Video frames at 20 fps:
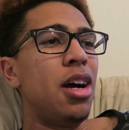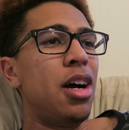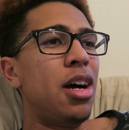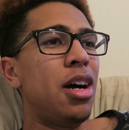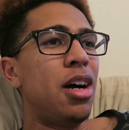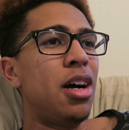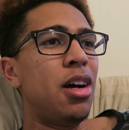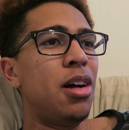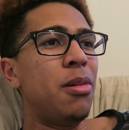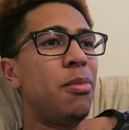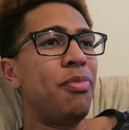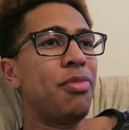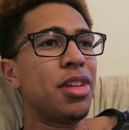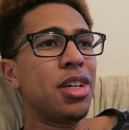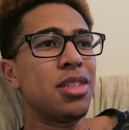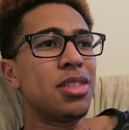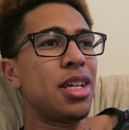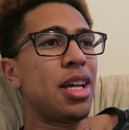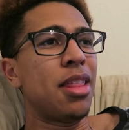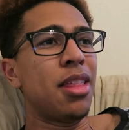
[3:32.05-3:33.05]

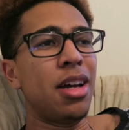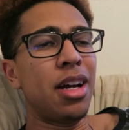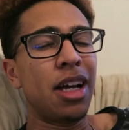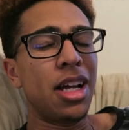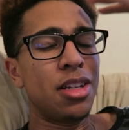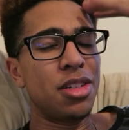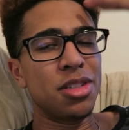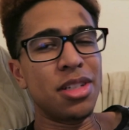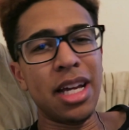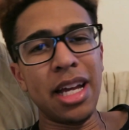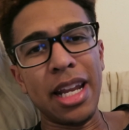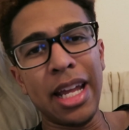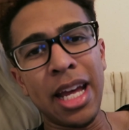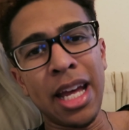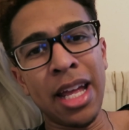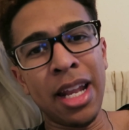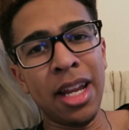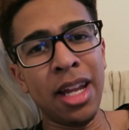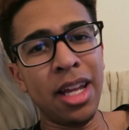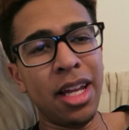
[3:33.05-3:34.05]
Cause I thought I just had
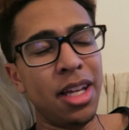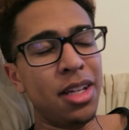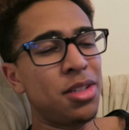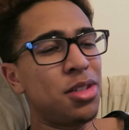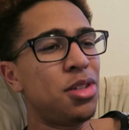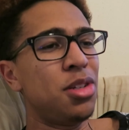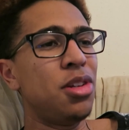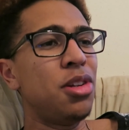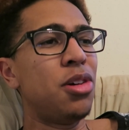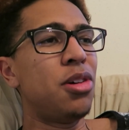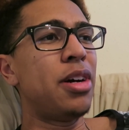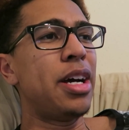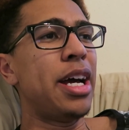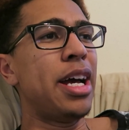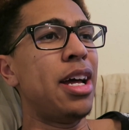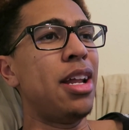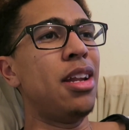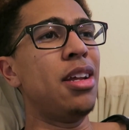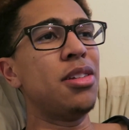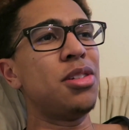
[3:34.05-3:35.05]
headaches, you know, I
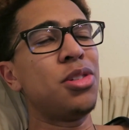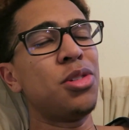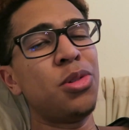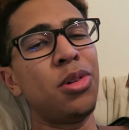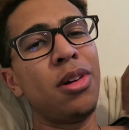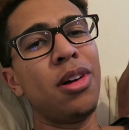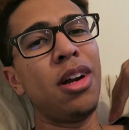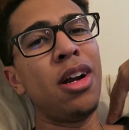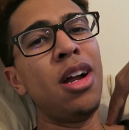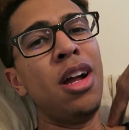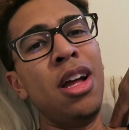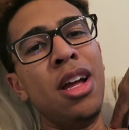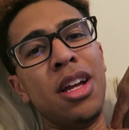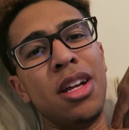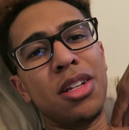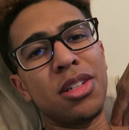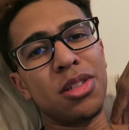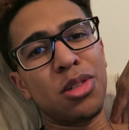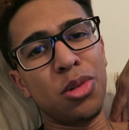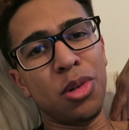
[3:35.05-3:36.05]
had a sore
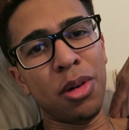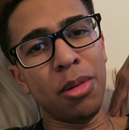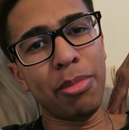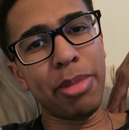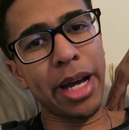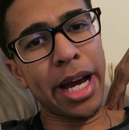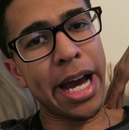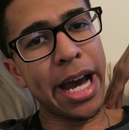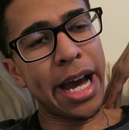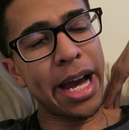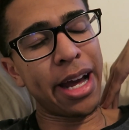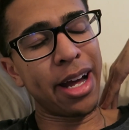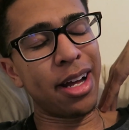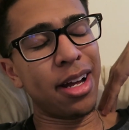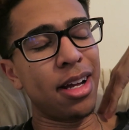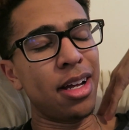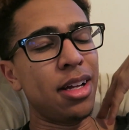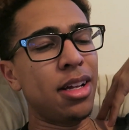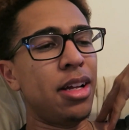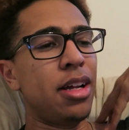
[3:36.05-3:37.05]

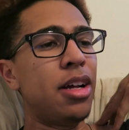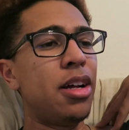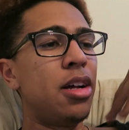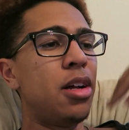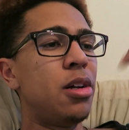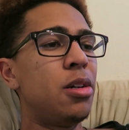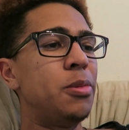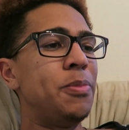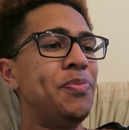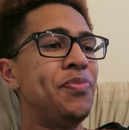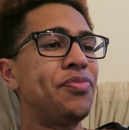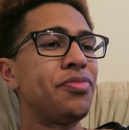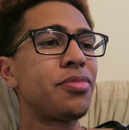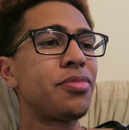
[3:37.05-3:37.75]
back. I